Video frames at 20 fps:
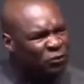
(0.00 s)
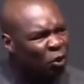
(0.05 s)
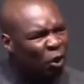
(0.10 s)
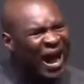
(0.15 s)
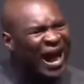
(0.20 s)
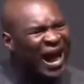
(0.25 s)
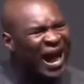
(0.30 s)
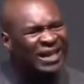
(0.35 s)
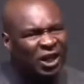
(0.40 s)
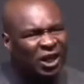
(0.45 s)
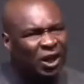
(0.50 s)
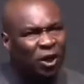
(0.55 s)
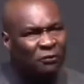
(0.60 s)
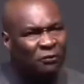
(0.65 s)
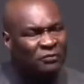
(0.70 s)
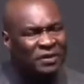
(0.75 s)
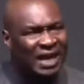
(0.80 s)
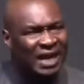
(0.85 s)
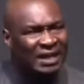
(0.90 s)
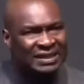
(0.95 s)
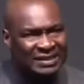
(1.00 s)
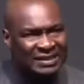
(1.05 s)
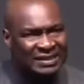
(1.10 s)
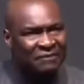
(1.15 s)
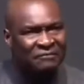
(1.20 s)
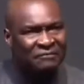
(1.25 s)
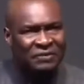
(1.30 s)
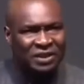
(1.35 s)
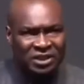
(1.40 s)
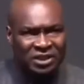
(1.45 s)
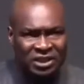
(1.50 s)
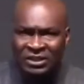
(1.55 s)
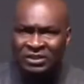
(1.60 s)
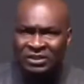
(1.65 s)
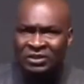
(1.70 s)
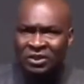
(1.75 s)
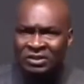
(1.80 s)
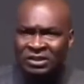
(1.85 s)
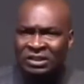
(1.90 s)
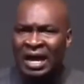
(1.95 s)
heart, loving and serving
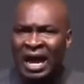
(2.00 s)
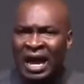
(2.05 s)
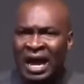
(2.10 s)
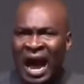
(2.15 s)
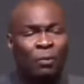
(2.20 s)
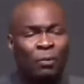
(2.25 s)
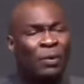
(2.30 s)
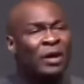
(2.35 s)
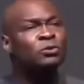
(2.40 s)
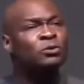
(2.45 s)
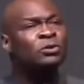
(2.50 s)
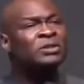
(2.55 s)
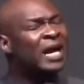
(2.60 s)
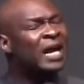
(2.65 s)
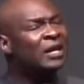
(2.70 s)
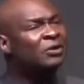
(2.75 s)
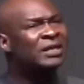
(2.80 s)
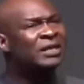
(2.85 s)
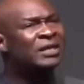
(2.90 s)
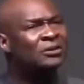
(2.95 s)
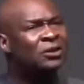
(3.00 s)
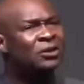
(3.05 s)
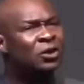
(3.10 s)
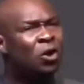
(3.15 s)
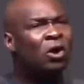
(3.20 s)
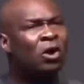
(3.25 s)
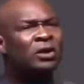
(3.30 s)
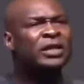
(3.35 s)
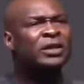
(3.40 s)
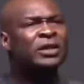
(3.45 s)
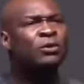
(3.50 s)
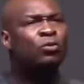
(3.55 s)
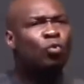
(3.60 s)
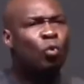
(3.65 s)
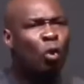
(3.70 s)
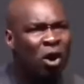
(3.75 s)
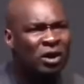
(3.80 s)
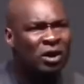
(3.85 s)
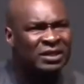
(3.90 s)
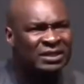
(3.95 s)
Jesus, I want to tell you that God
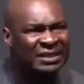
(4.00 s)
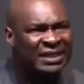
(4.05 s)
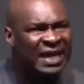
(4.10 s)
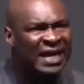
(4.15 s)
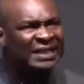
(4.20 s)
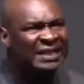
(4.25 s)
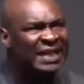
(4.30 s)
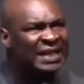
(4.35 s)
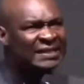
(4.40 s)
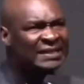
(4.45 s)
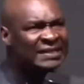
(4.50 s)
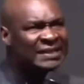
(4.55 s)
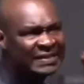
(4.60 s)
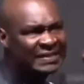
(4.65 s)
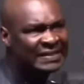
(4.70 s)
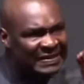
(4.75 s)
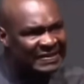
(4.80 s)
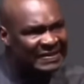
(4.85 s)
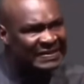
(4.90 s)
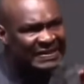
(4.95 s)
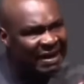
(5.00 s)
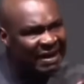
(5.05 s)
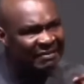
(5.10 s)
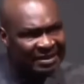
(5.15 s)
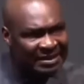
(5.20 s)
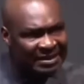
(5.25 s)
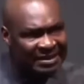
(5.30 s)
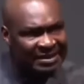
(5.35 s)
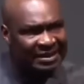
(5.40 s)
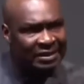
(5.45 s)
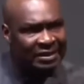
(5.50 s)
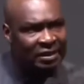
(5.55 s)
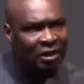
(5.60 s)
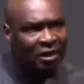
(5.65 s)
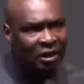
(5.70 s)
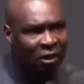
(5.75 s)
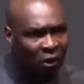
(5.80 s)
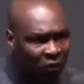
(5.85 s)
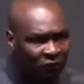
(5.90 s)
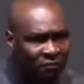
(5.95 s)
rewards the sincerity
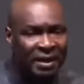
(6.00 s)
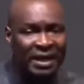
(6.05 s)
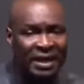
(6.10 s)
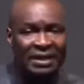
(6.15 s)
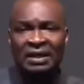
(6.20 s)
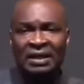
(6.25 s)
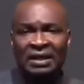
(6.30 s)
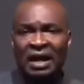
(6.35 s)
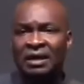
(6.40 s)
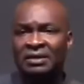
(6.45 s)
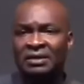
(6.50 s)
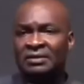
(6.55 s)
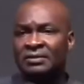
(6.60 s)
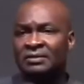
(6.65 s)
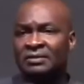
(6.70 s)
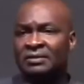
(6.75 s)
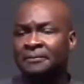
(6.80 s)
of men's hearts.